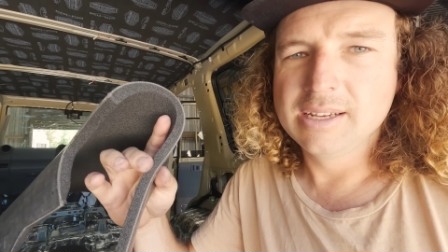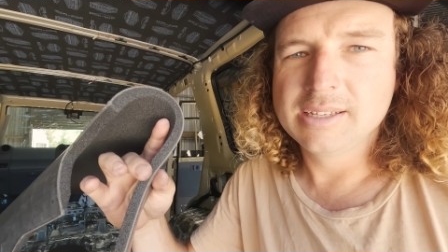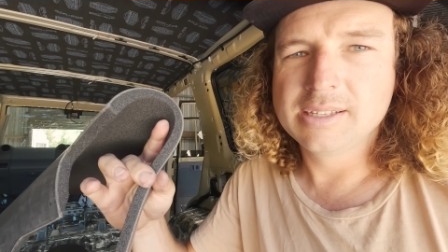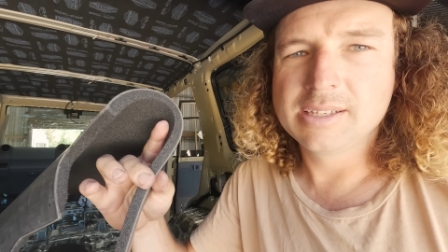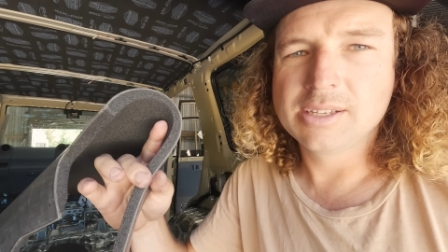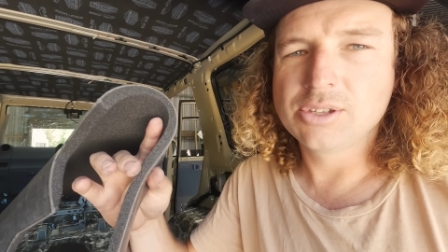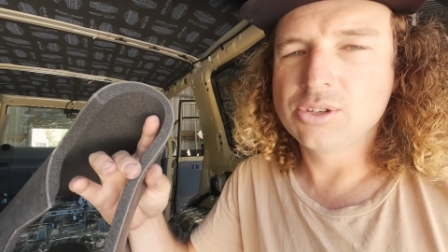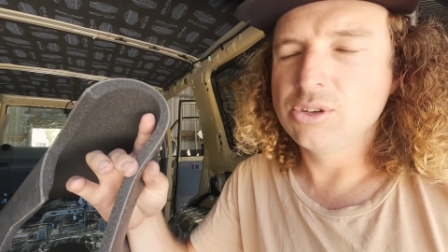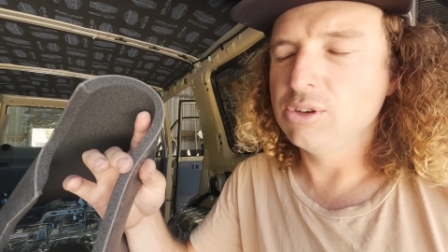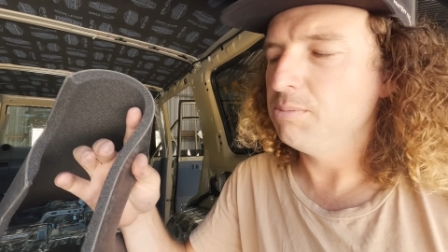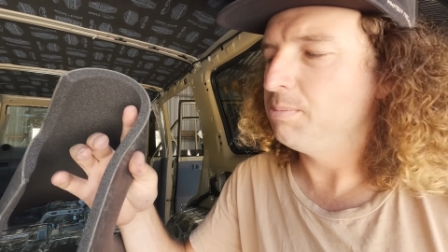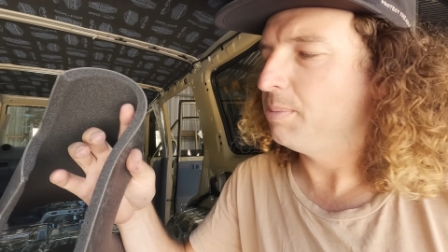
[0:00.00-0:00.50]

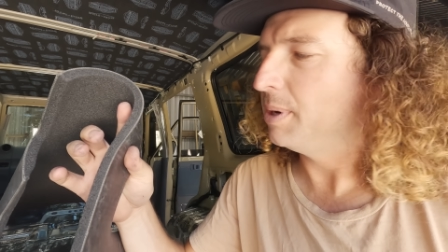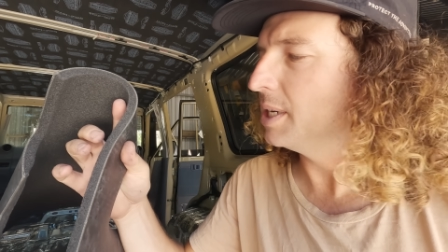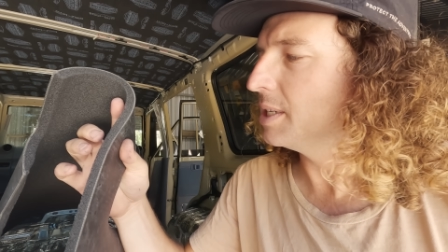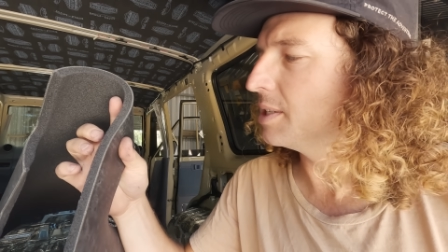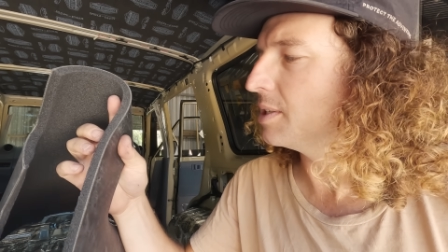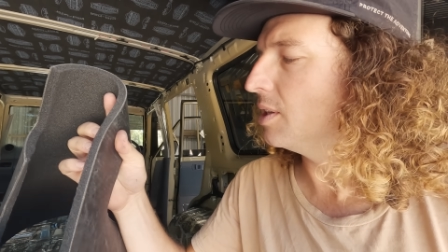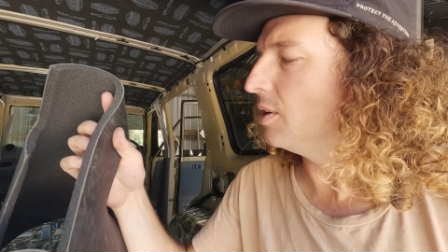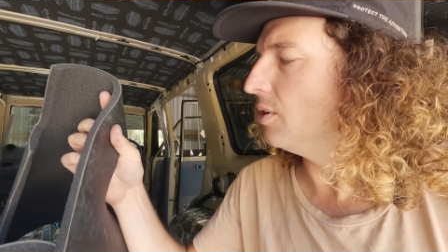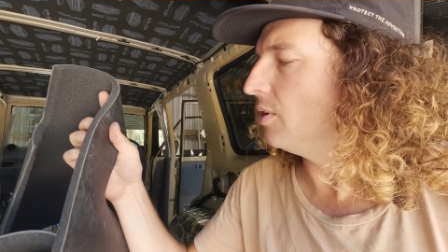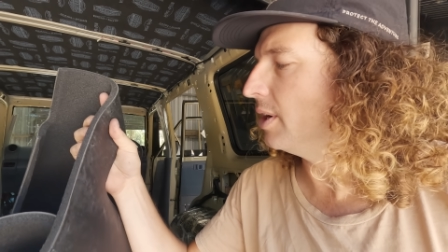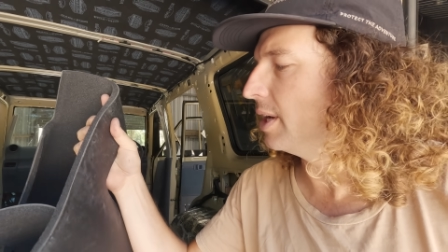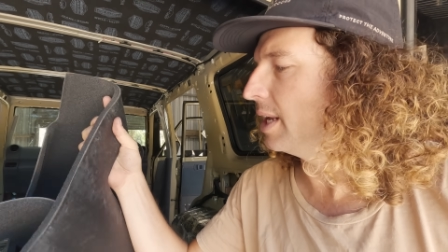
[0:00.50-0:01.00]
It's a
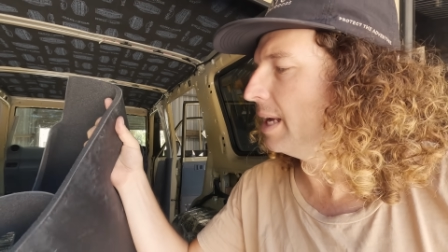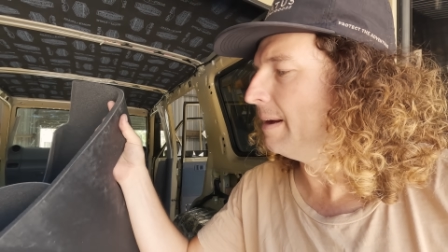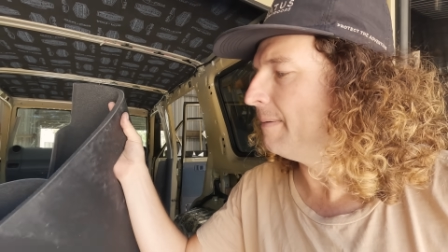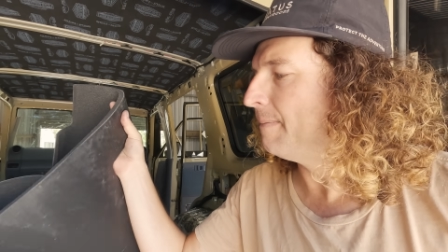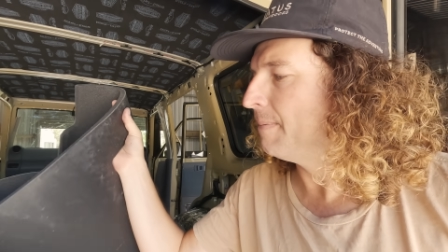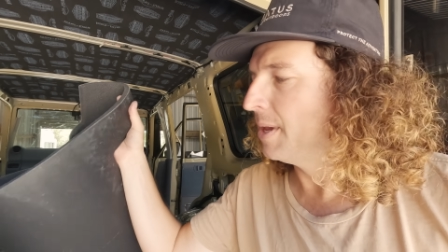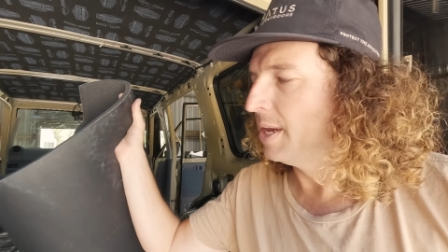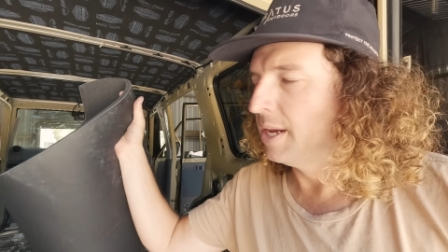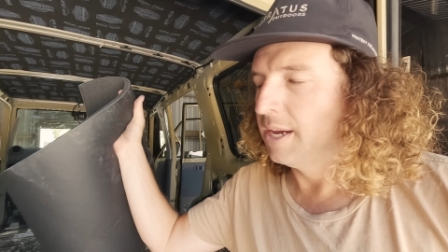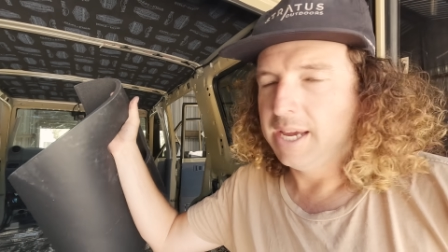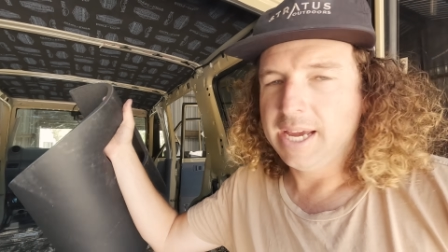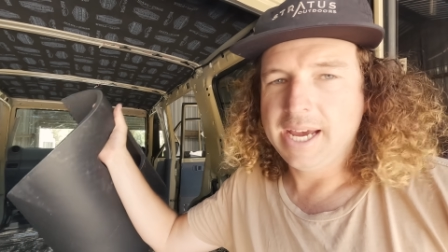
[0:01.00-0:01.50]
2-piece liner,
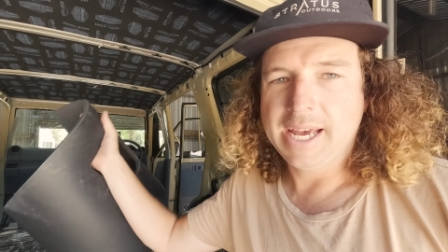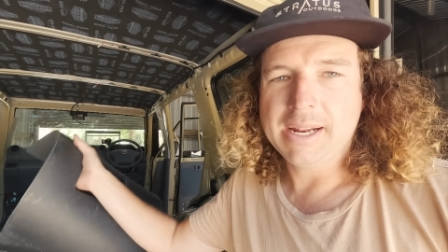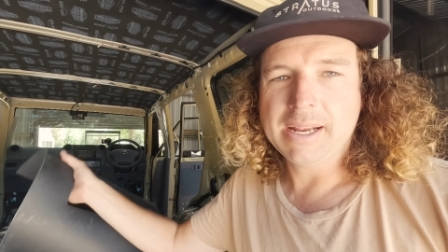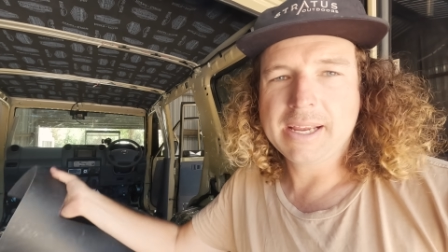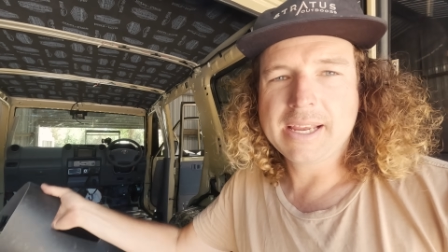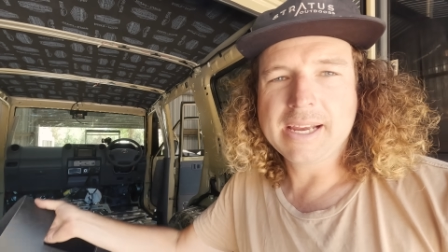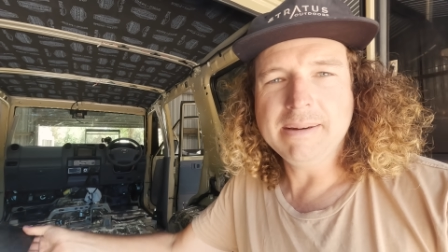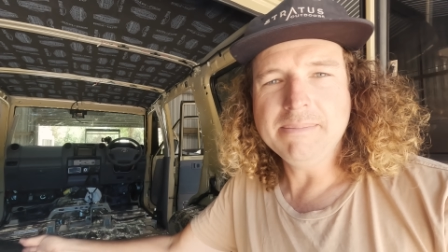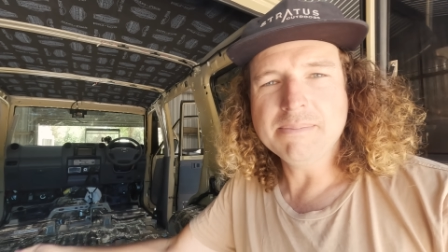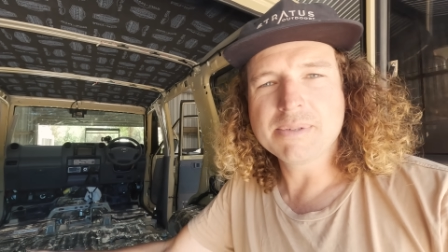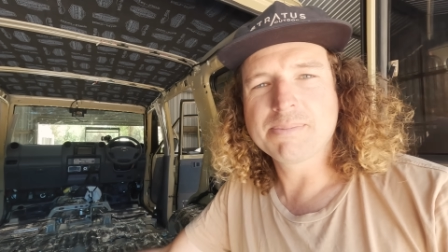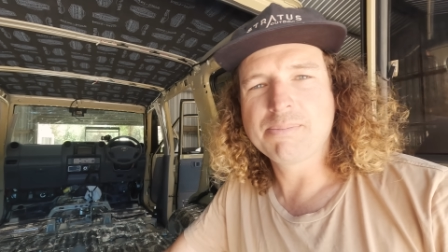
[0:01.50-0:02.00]
and
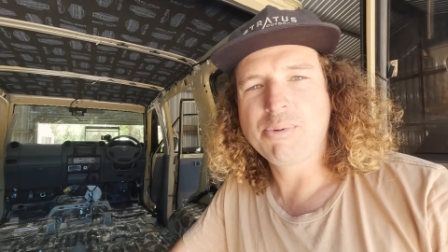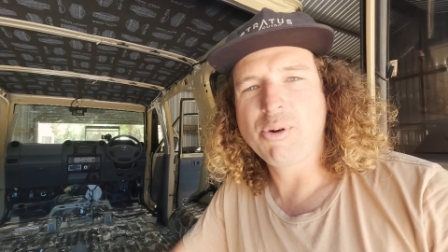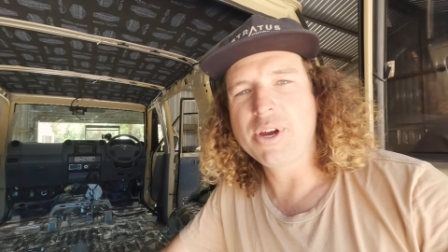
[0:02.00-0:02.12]
it comes